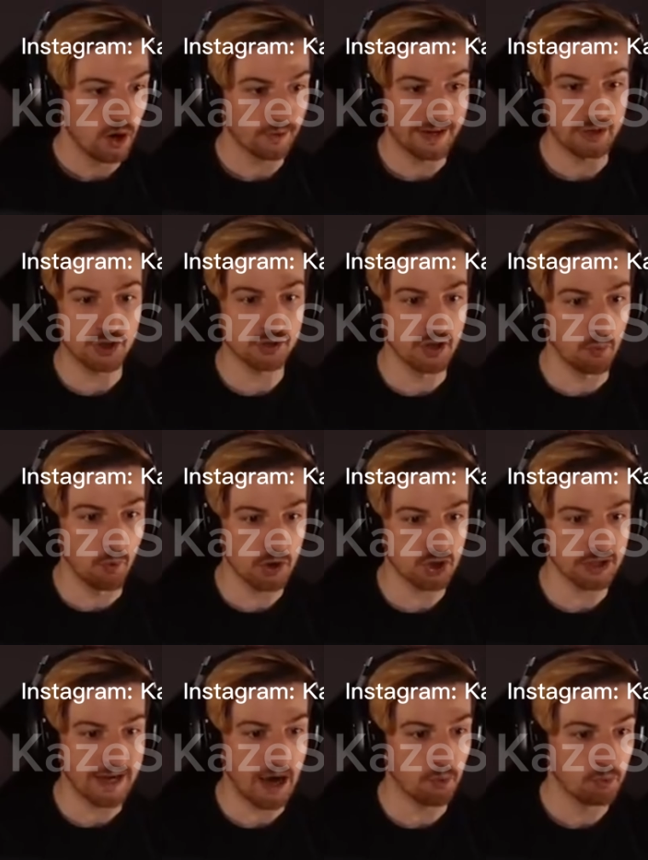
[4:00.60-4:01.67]
Okay, she's not
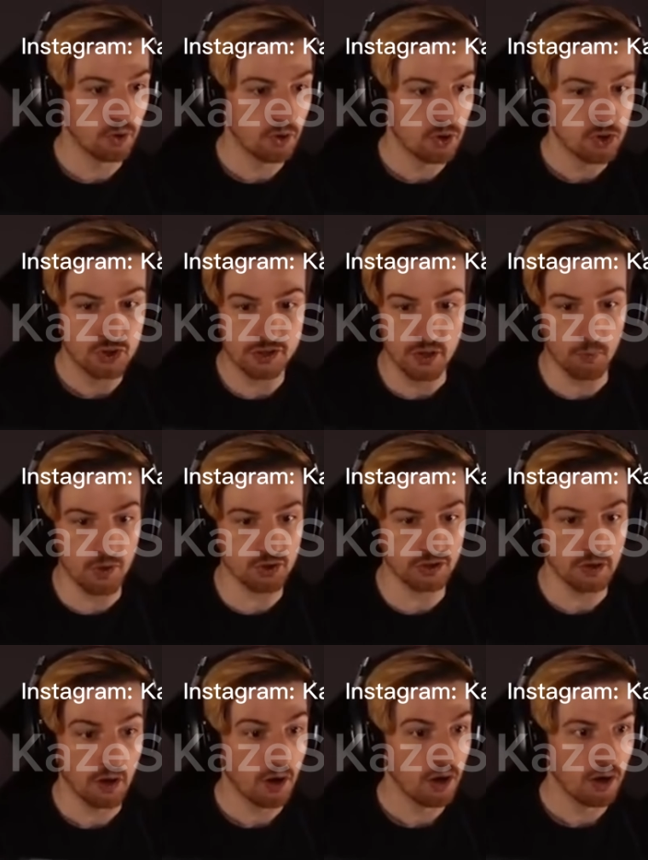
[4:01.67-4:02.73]
watching now. She's not
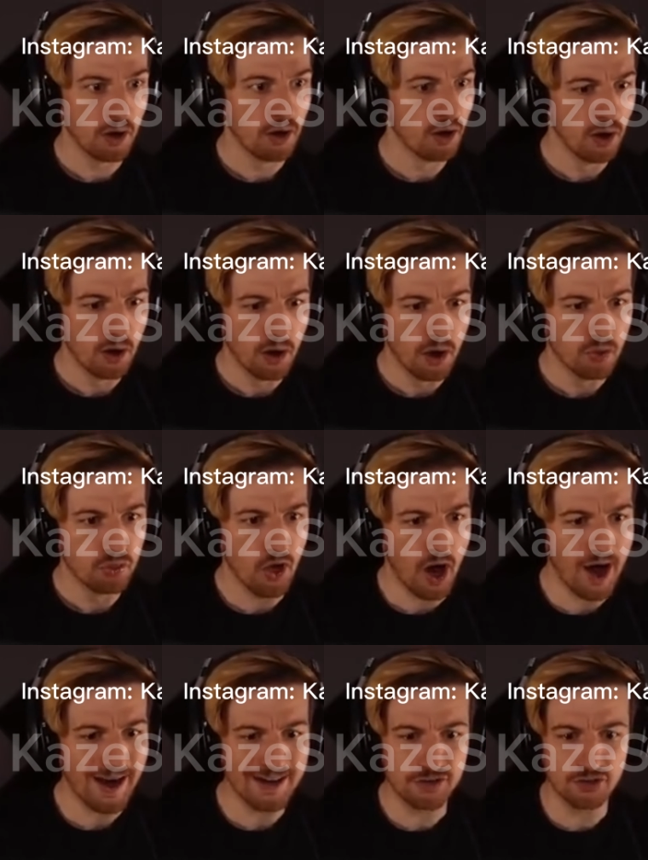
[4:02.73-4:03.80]
watching. The
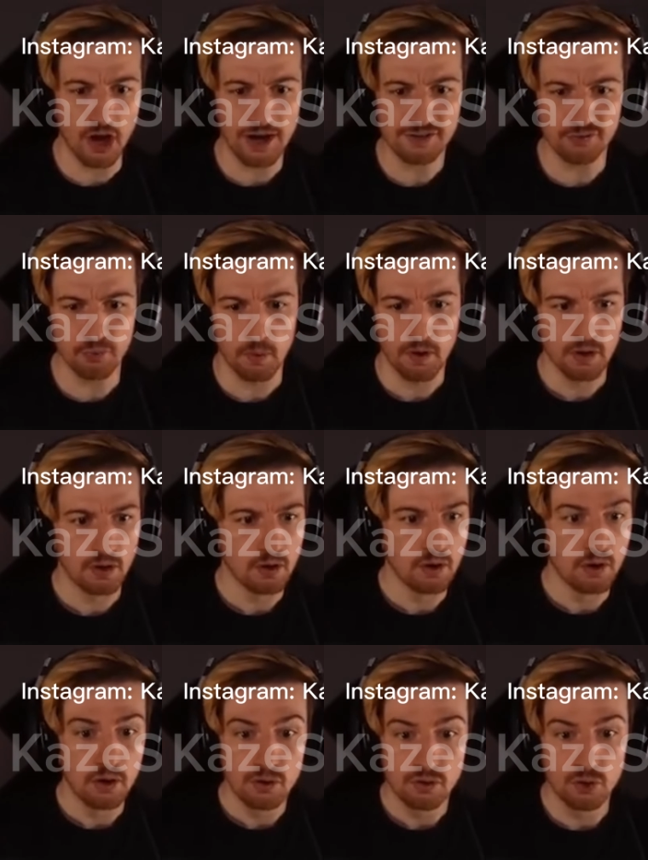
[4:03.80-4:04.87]
eyes. The eyes of him.
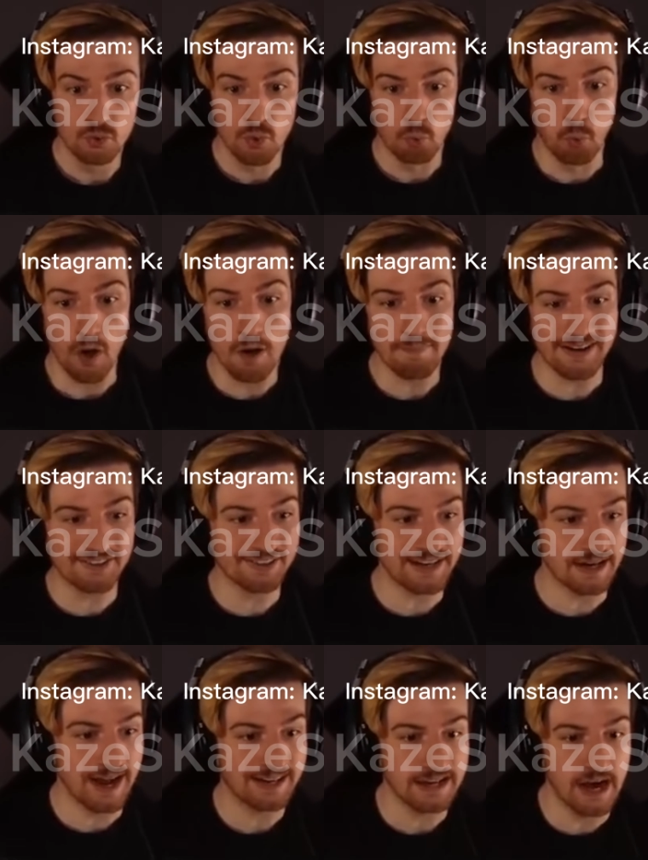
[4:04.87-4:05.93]
Dude, what am I
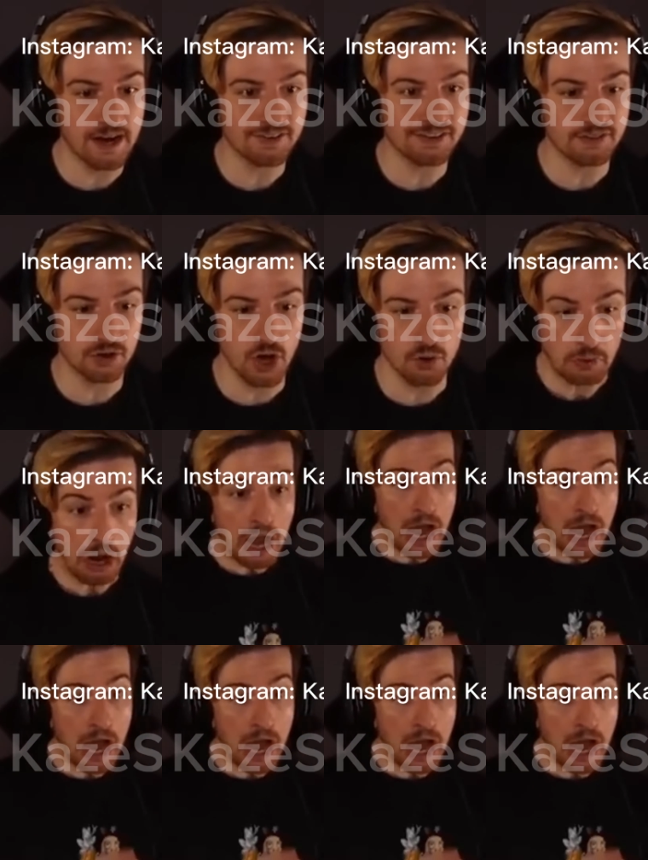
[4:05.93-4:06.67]
seeing? I can't see the ghost.